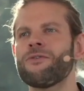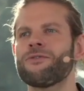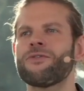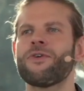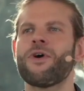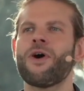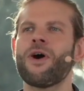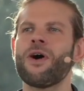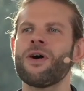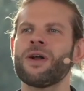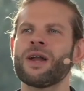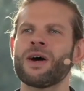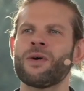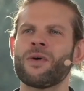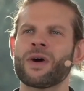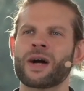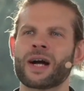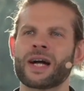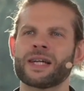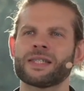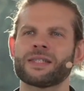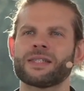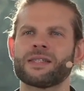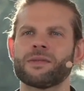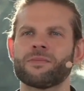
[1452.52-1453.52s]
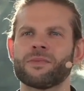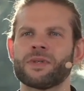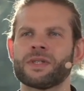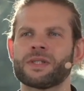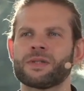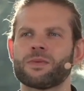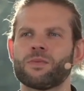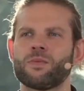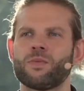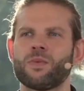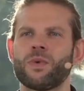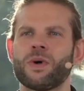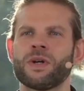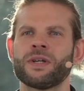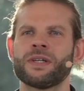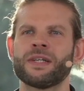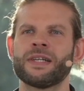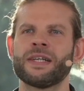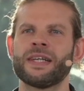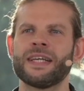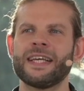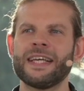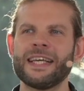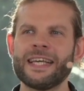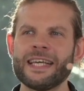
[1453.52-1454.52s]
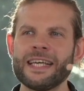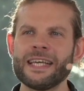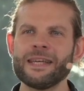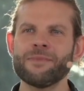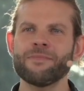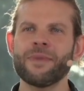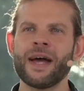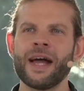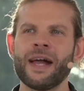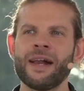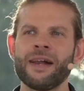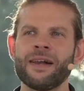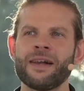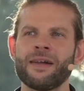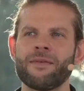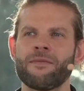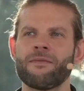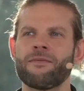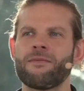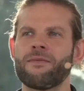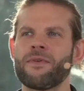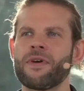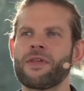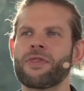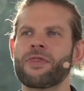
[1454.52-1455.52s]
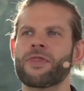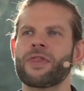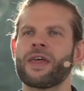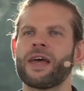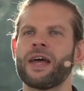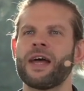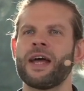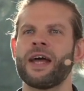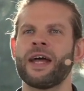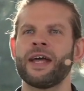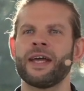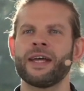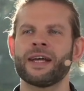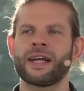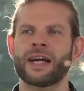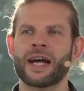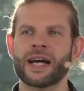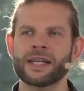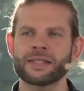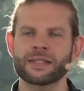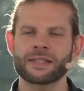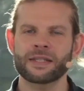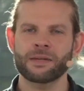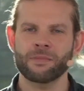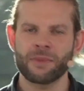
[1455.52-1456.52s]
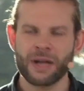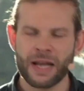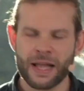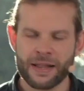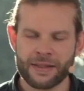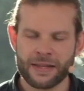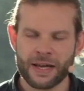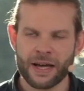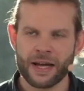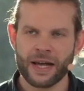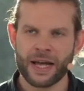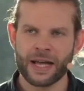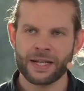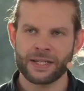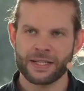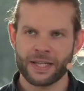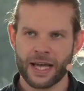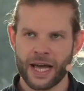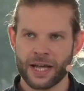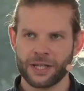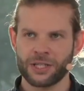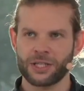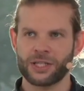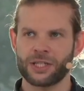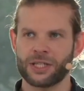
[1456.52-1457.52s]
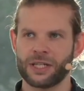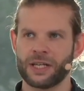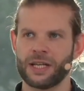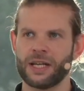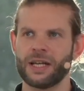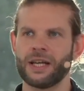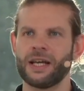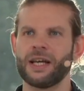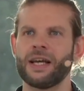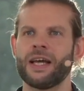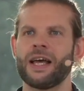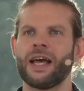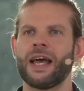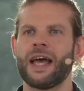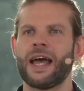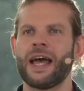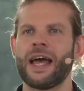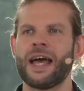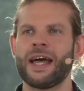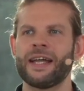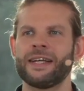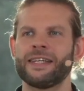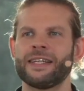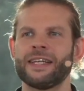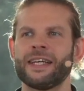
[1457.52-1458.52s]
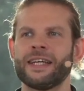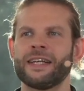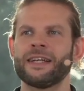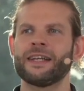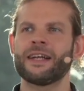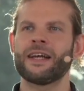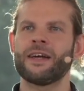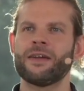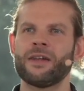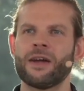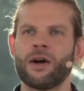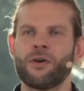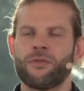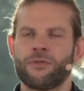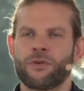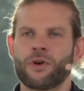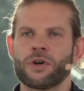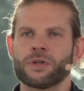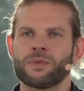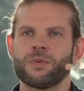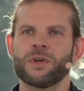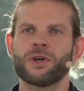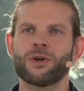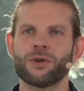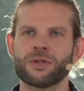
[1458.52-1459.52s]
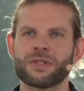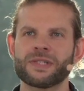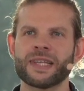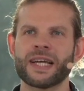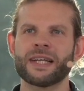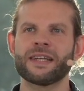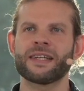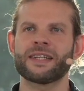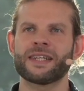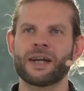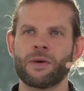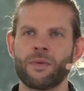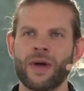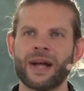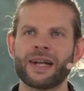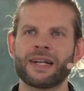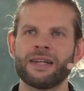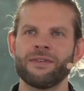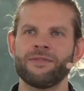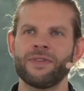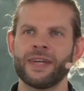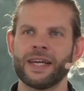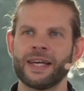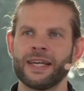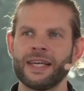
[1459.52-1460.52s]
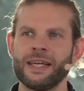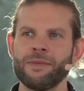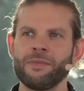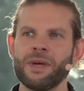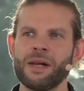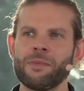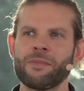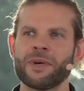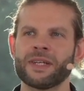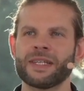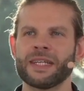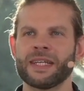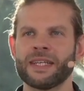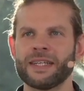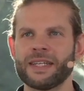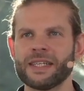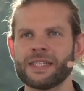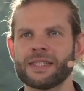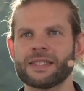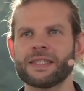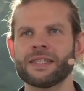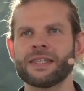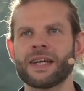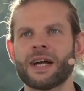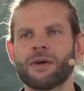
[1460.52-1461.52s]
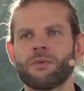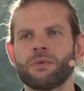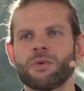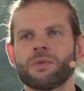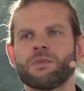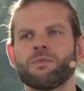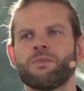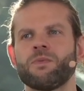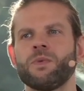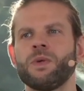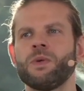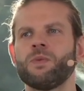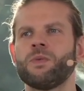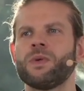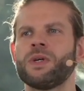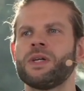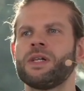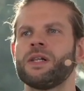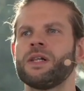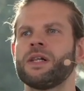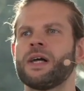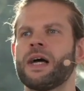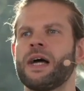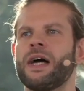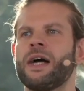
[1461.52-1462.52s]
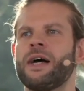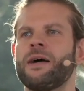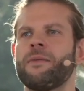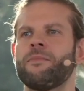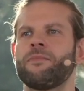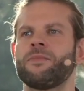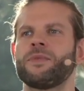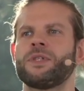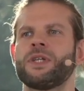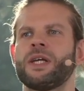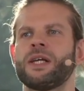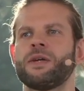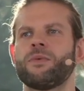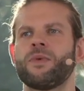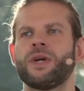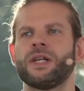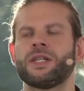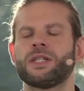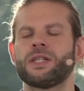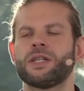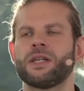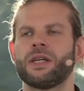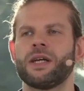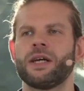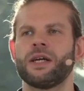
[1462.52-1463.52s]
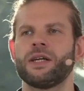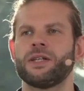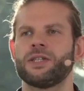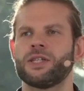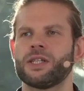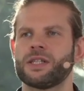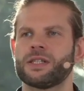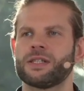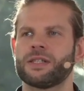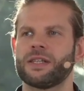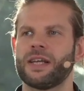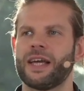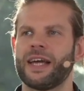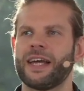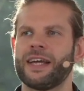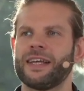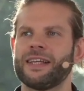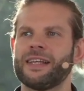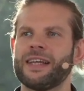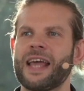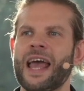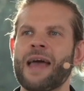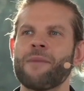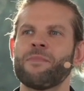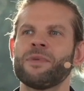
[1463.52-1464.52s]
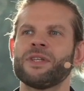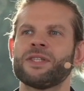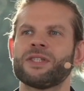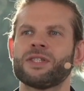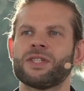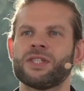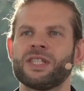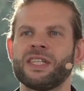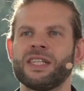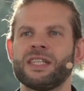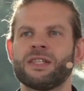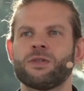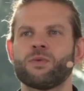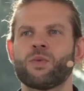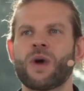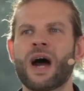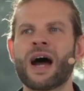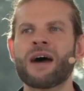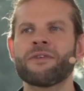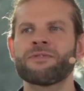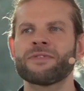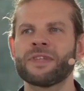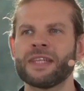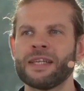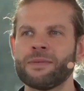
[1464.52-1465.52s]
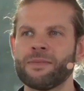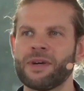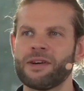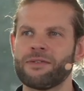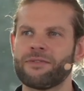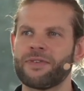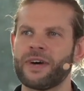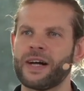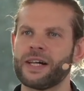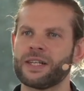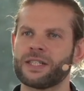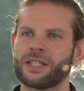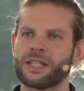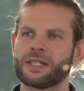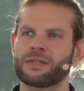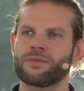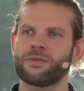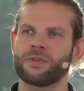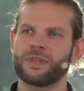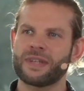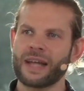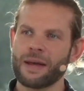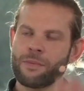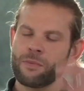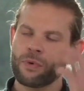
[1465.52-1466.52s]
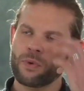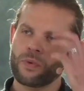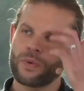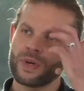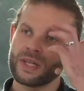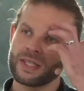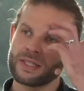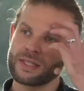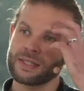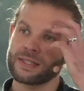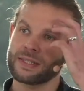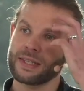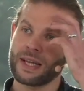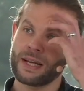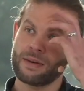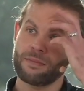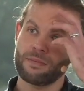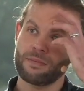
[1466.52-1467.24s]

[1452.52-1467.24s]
for all our customers, one email with a customer letter attached. And of course, we could send it directly via email, but in this scenario, we will generate just a MSG draft email file just for demo reasons,